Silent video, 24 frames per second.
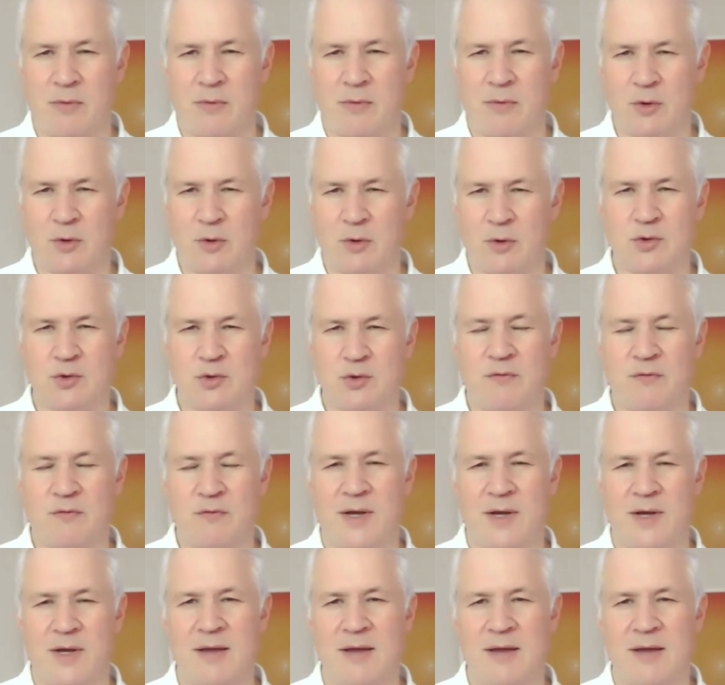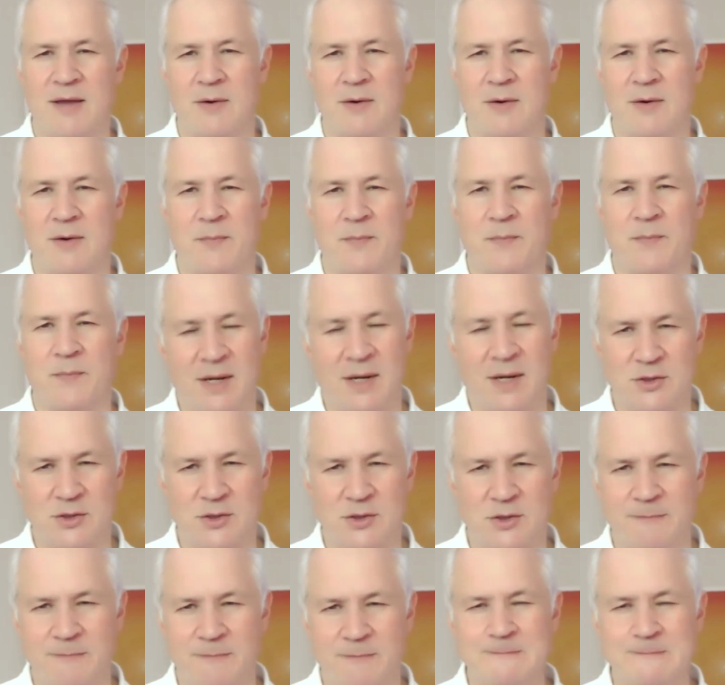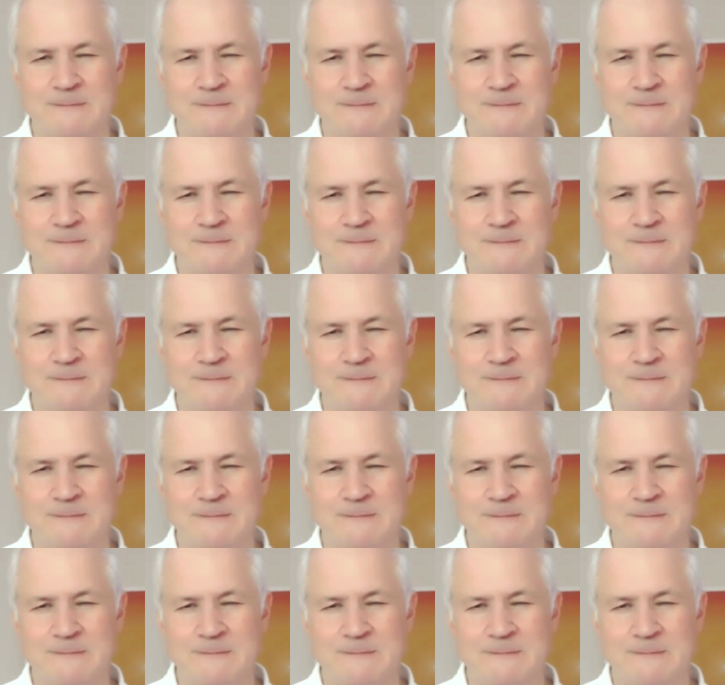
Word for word: thoughts of higher energy